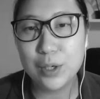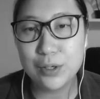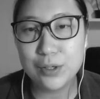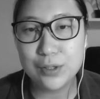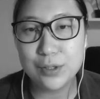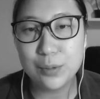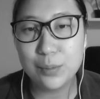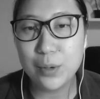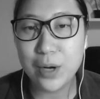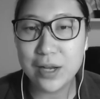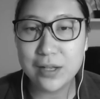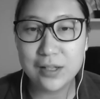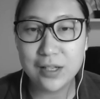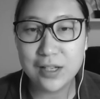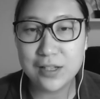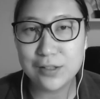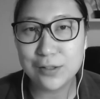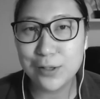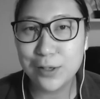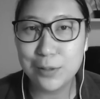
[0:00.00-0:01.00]
personal branding
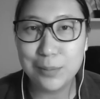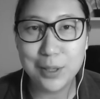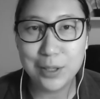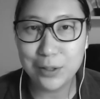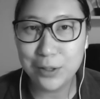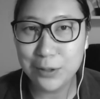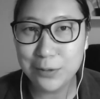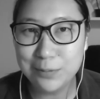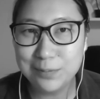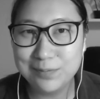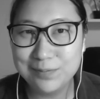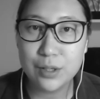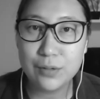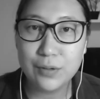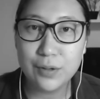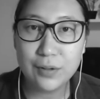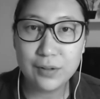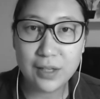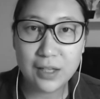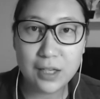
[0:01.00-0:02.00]
is not about you. So if
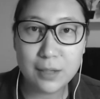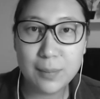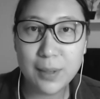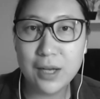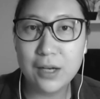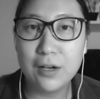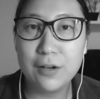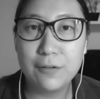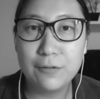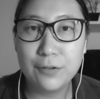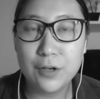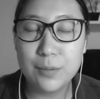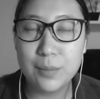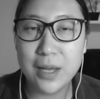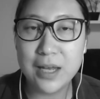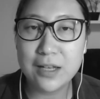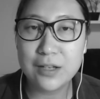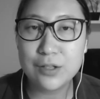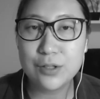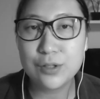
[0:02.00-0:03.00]
you think about it from
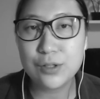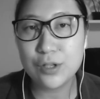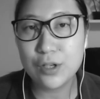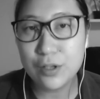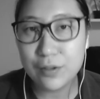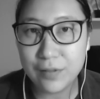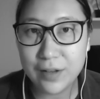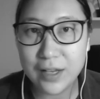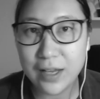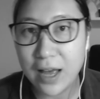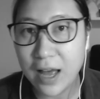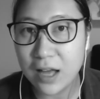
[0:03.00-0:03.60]
a serving